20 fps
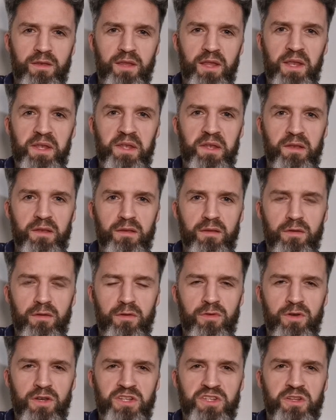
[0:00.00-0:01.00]

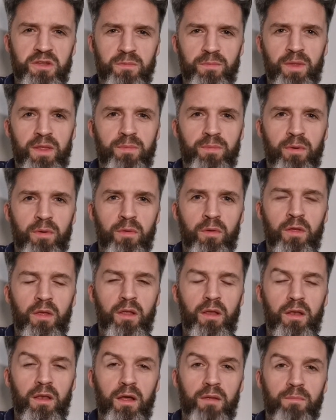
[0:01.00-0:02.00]
decent Christian people
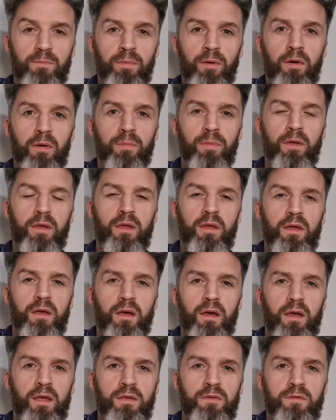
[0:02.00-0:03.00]
like Bob,
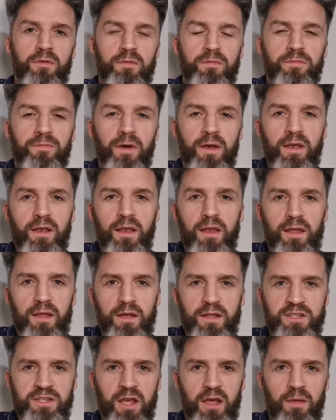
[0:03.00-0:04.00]
a
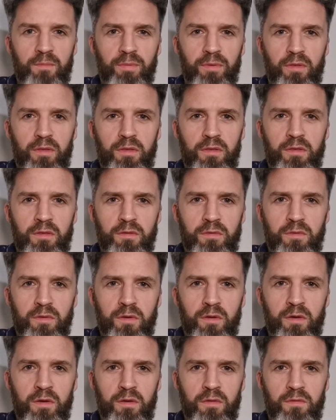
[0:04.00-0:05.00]
friendlier chap
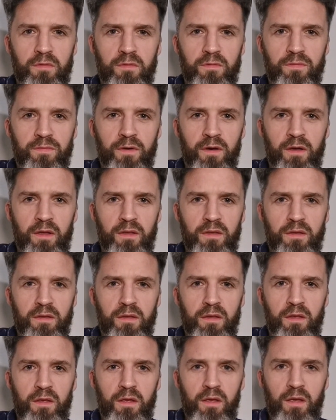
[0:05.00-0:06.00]
you couldn't find.
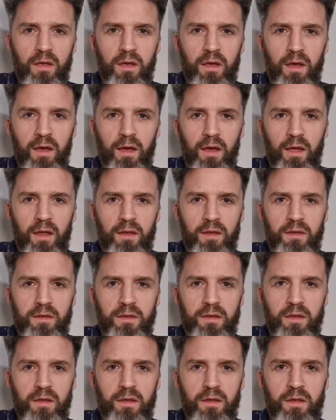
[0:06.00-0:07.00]

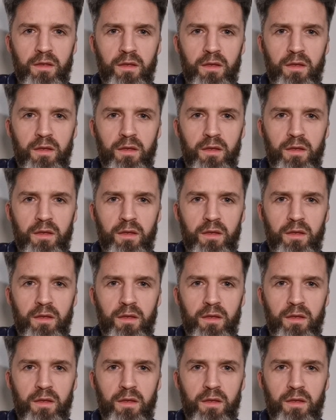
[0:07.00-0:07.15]
And